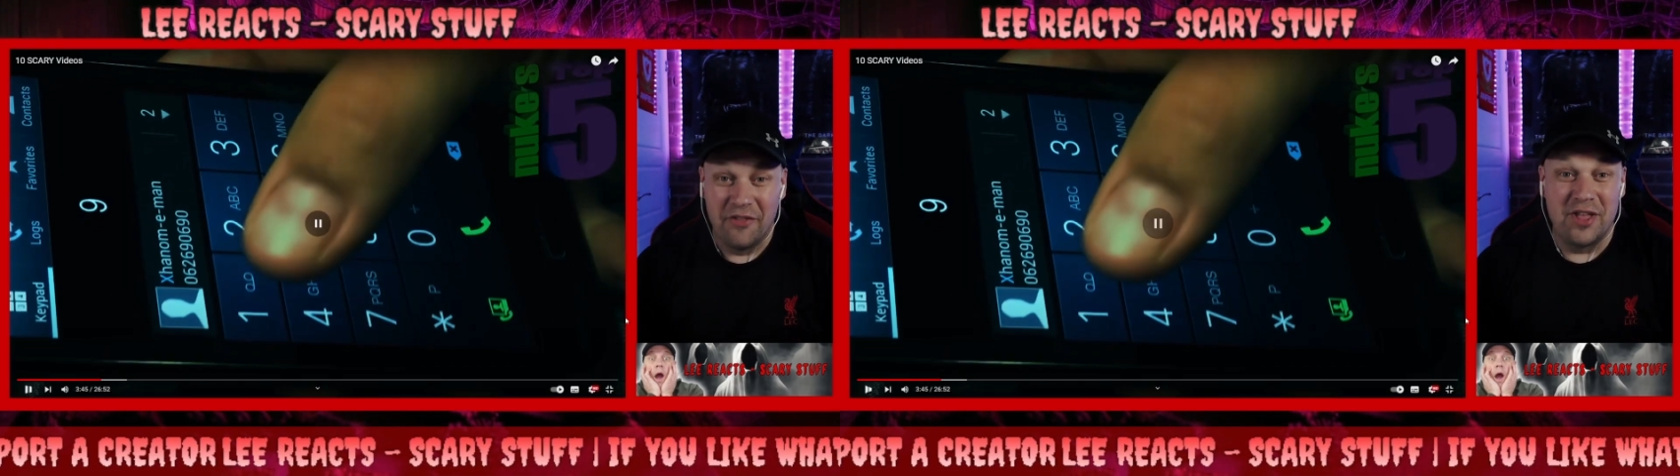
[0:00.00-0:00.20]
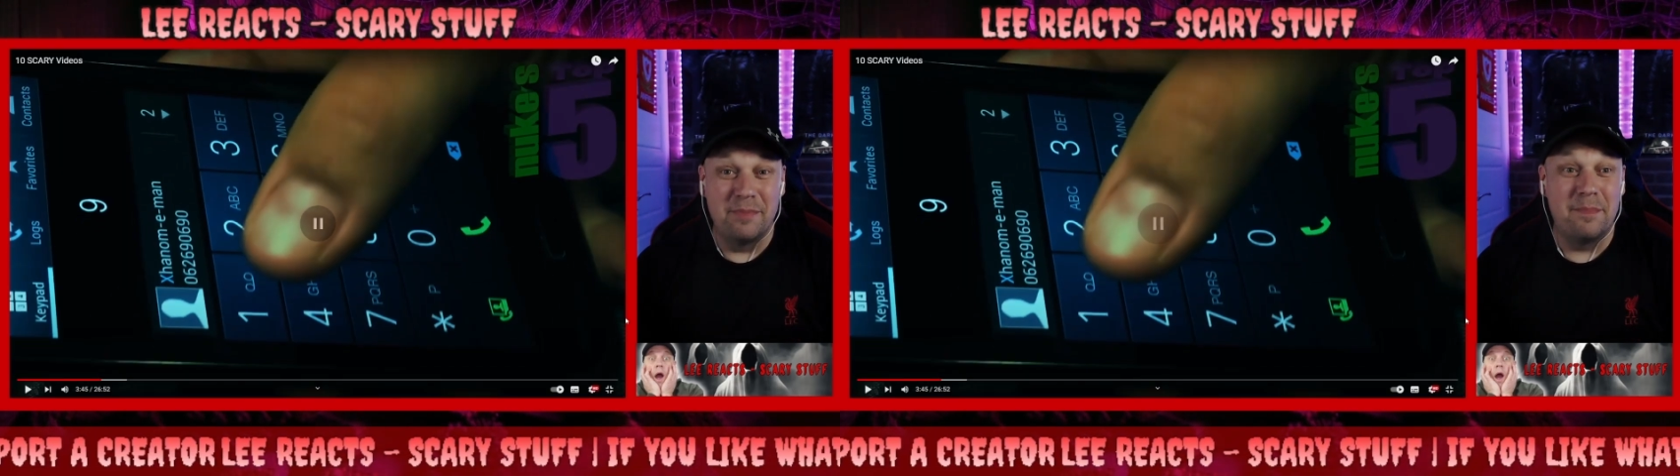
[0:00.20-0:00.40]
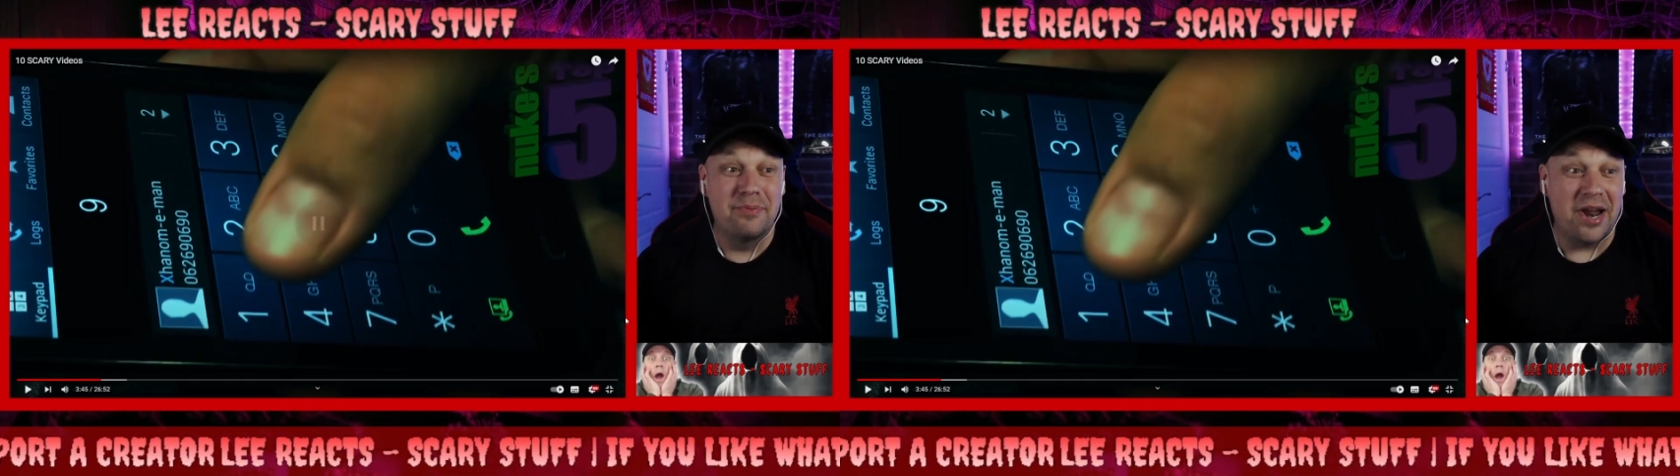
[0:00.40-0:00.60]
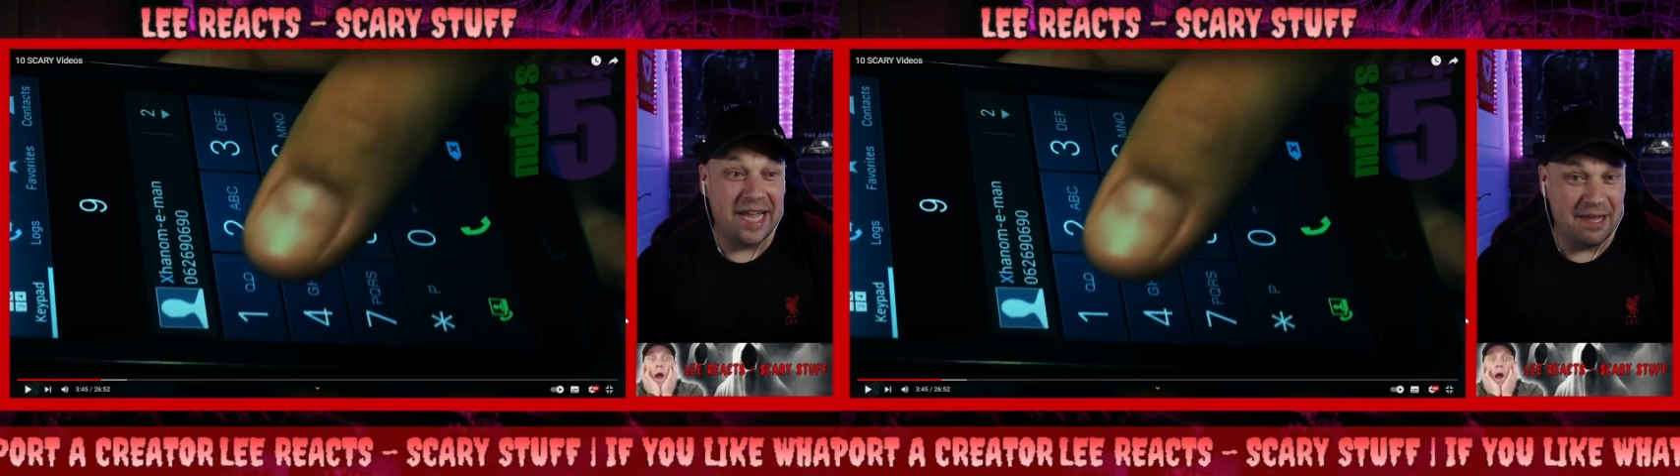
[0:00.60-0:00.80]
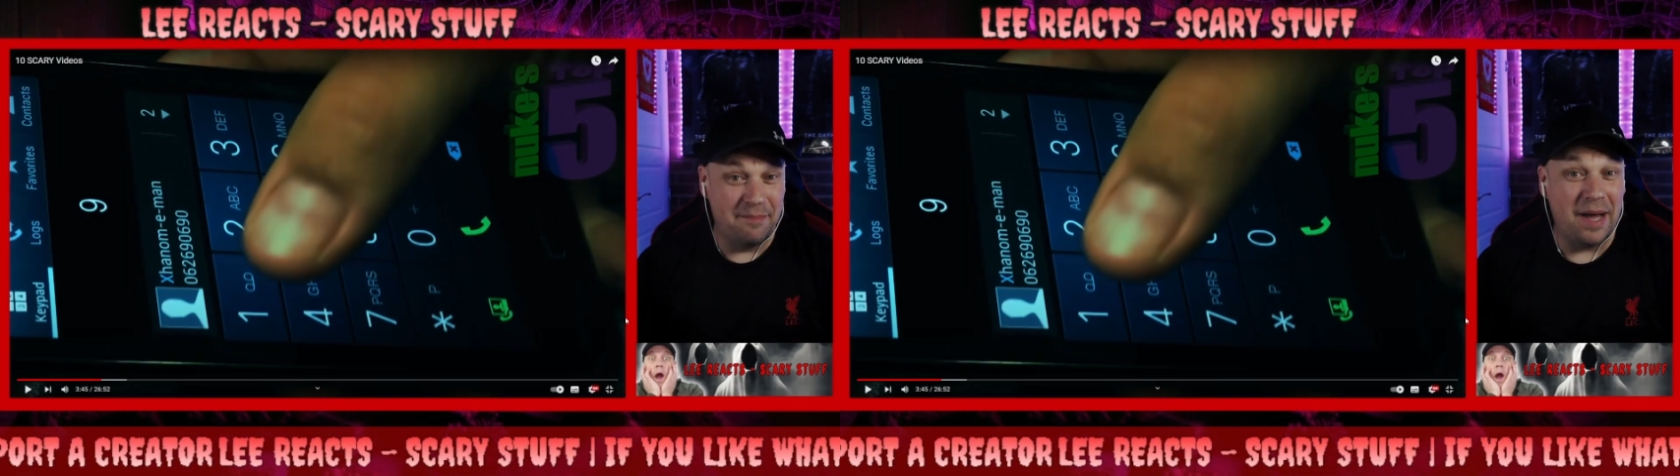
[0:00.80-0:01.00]
They'll be
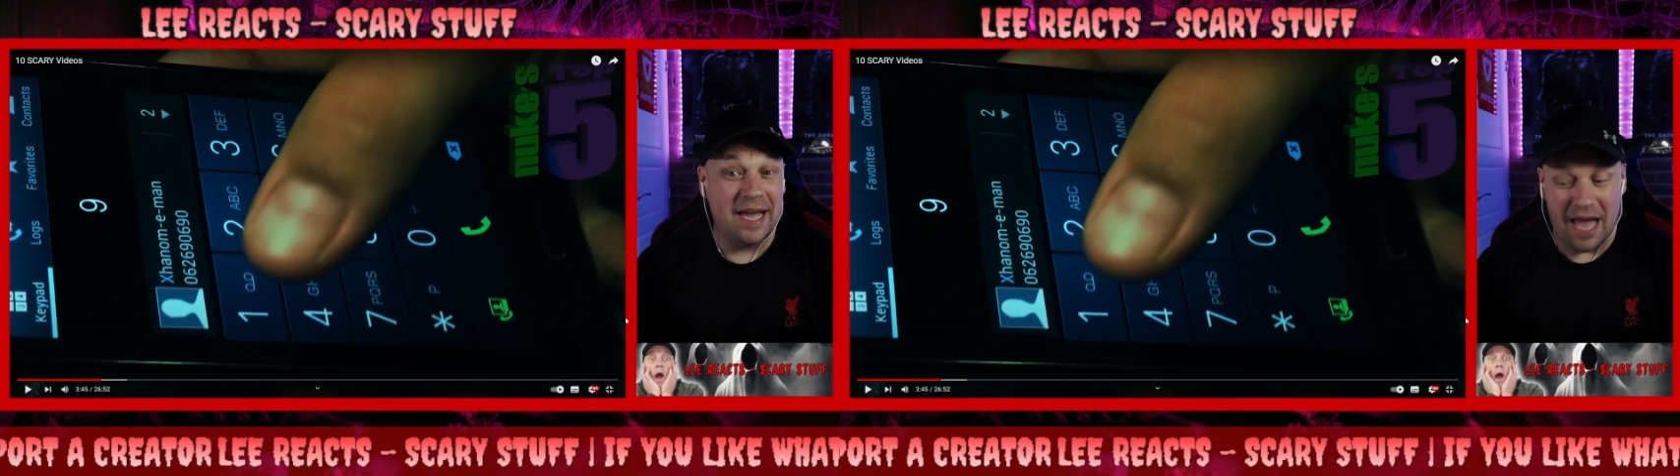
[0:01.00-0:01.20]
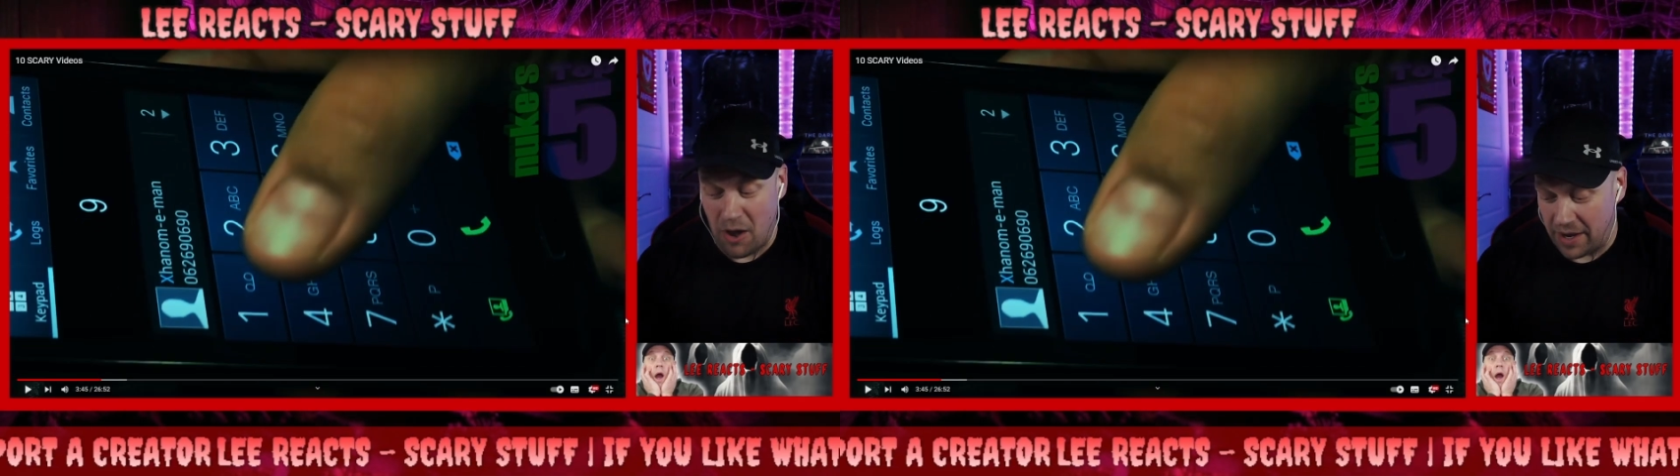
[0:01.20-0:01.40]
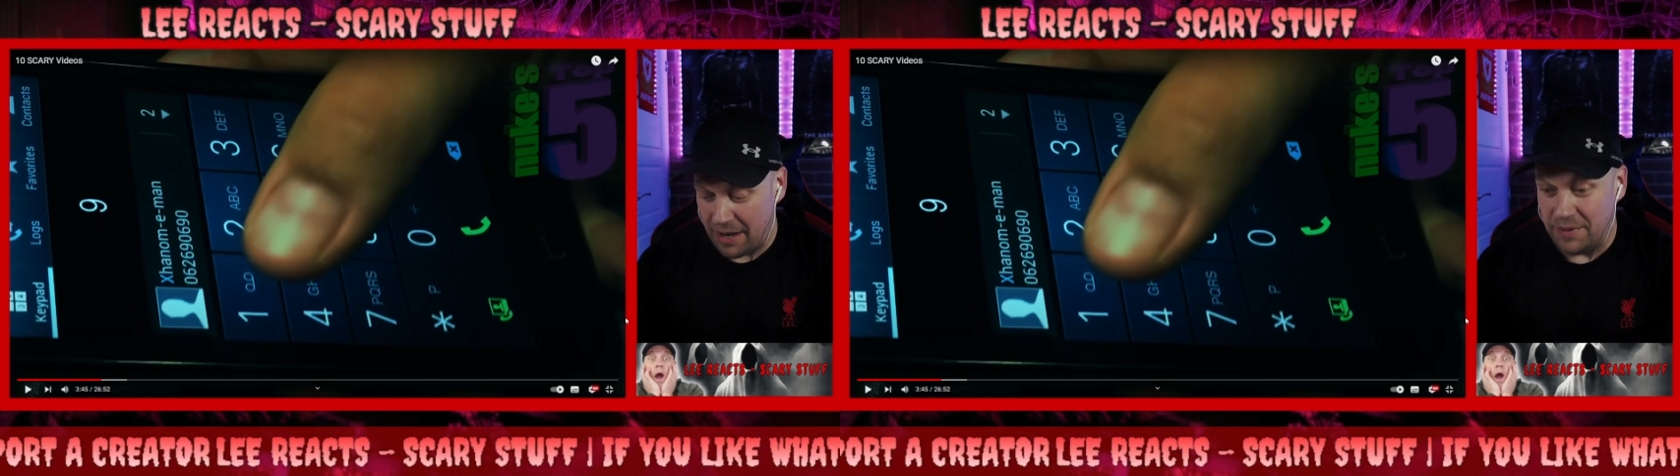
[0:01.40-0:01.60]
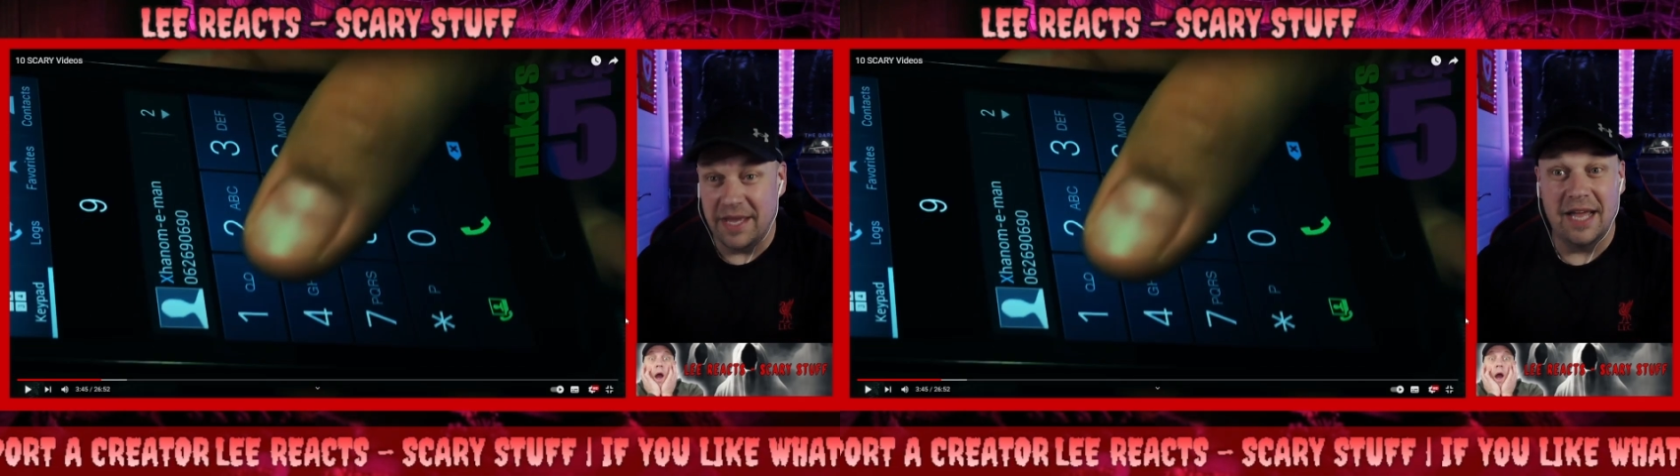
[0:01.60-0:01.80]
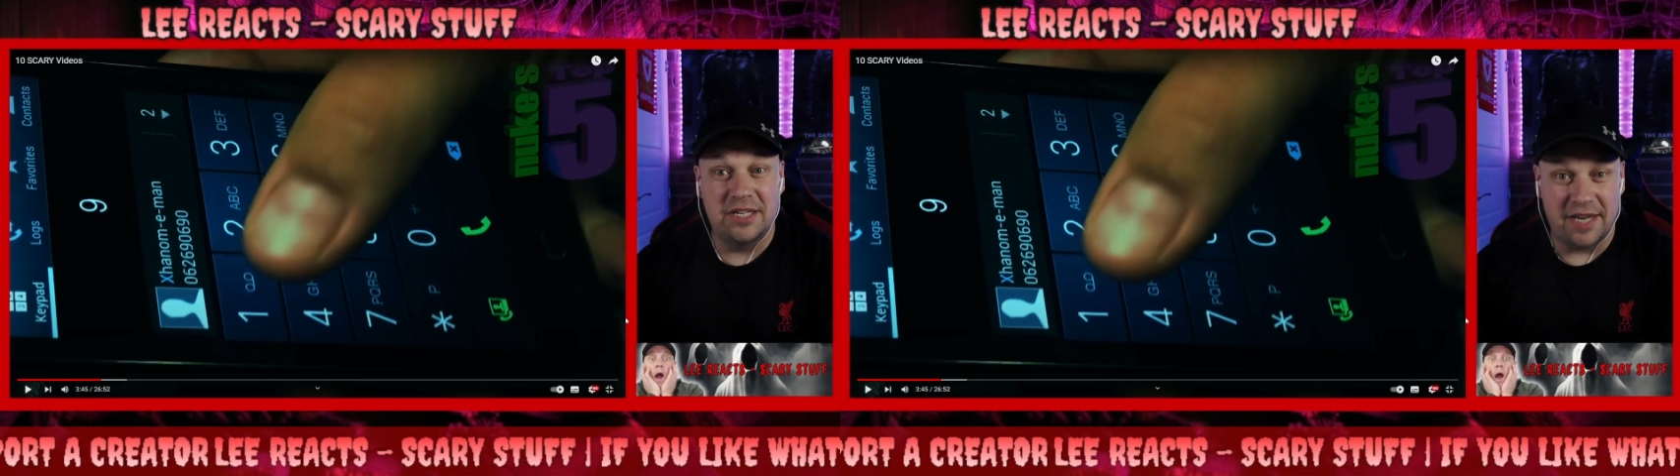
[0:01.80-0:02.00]
breaking back out again when
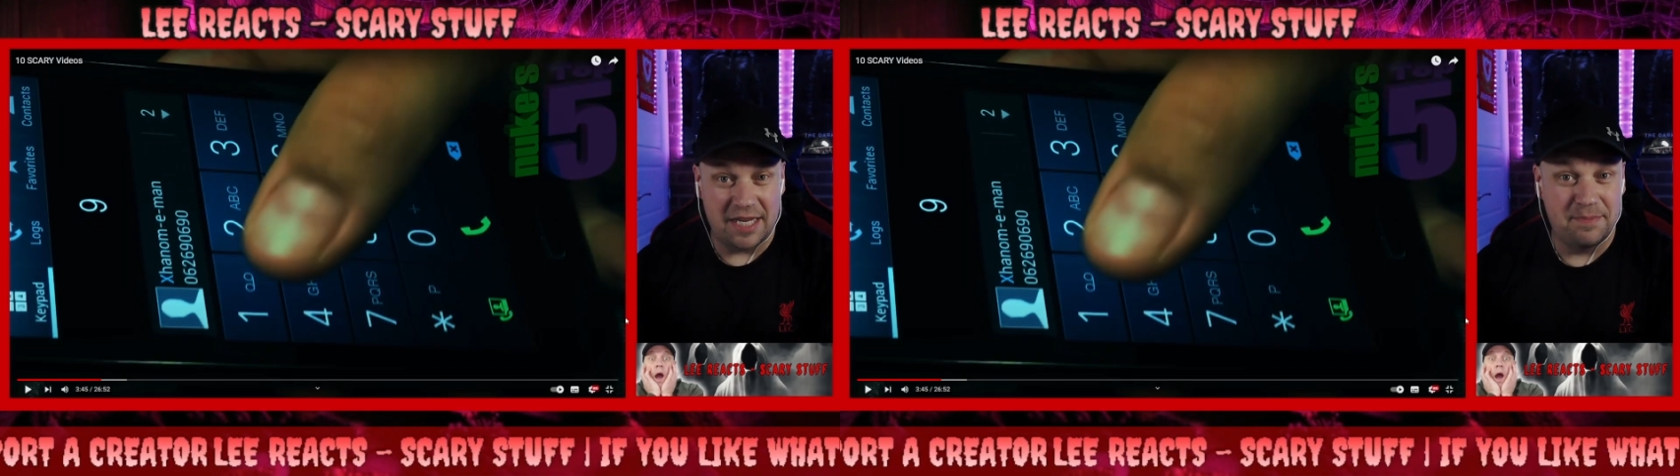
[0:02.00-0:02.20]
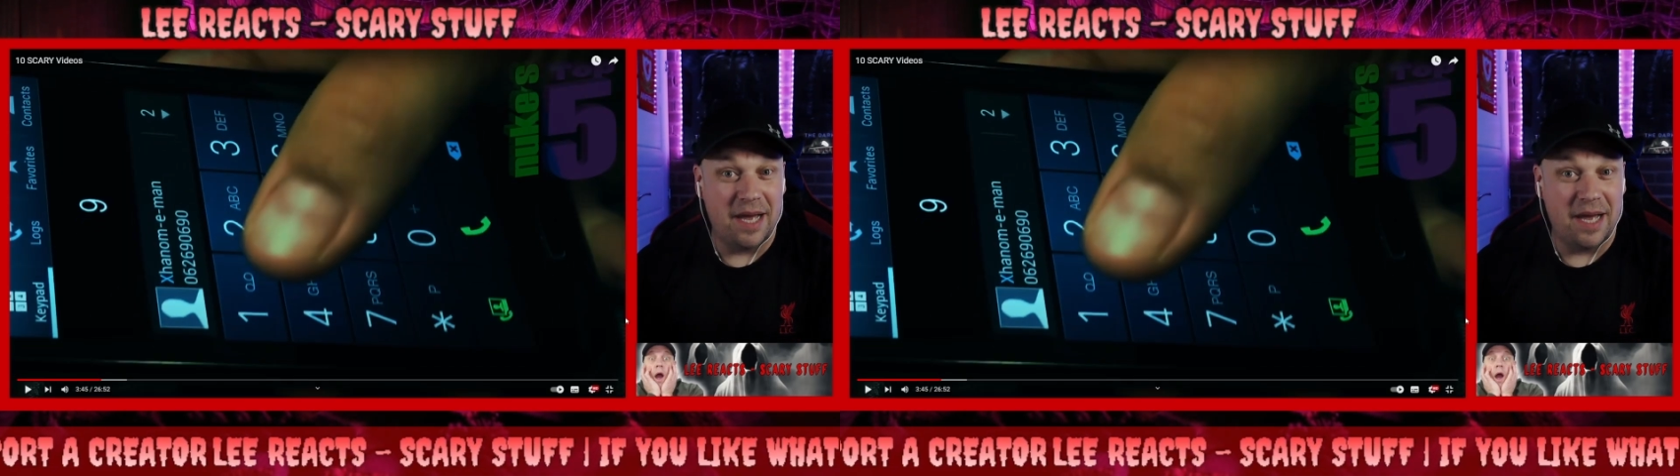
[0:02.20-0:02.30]
they get chased